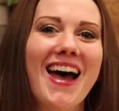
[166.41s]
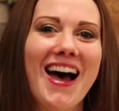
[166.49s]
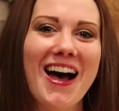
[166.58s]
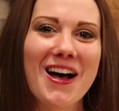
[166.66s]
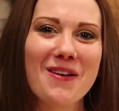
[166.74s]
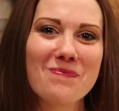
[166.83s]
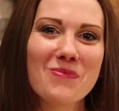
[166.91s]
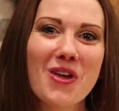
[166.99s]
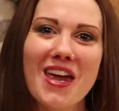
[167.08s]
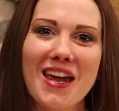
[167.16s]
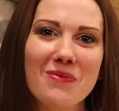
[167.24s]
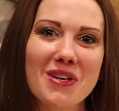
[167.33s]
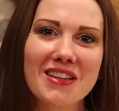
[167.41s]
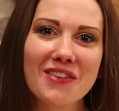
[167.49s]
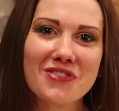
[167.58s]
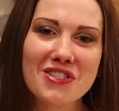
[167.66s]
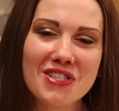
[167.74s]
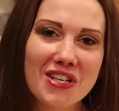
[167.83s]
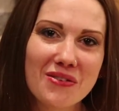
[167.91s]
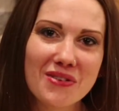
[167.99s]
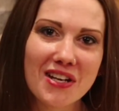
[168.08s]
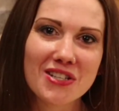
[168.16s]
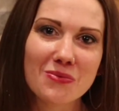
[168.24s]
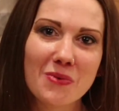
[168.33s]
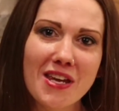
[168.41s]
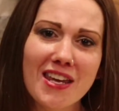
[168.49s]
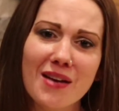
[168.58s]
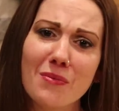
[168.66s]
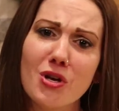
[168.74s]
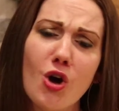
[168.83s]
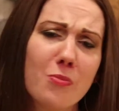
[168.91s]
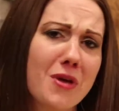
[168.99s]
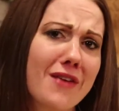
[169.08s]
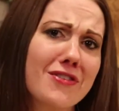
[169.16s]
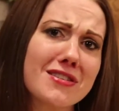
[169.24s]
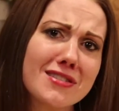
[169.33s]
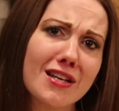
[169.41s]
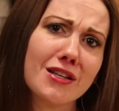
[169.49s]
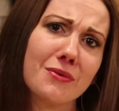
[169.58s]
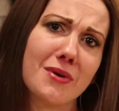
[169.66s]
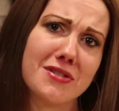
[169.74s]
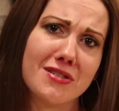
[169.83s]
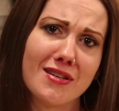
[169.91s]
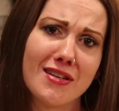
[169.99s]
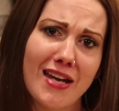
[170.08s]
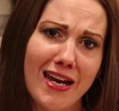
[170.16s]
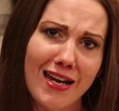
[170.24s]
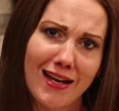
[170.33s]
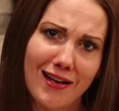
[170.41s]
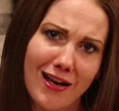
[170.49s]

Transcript: Um, and we'd love to see you next week, and we hope you have a stellar rest of the day, and